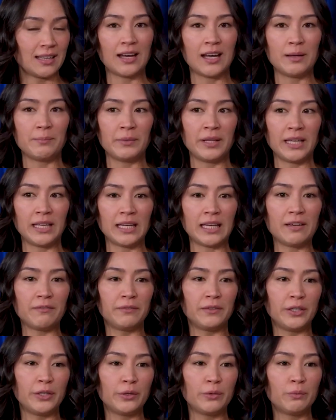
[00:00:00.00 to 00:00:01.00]
I'm like, if
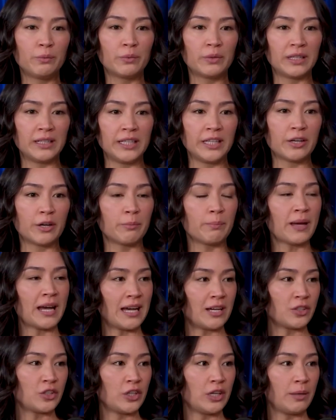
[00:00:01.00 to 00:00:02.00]
you really are
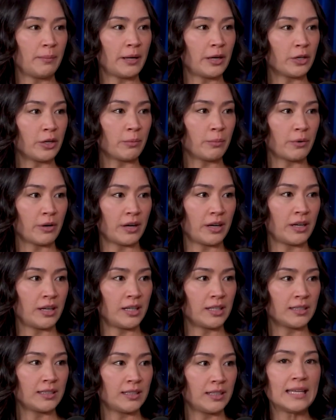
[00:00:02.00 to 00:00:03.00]
passionate about your
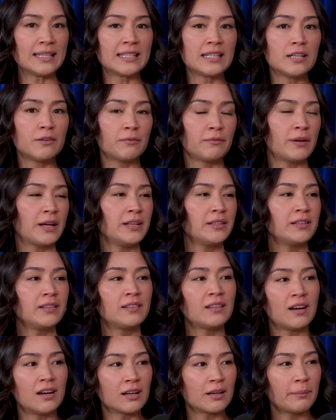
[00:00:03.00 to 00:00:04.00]
product, isn't it fun to
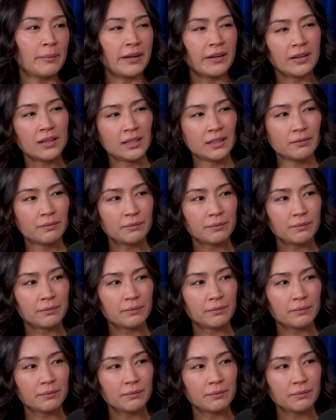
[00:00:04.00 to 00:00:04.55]
talk about it?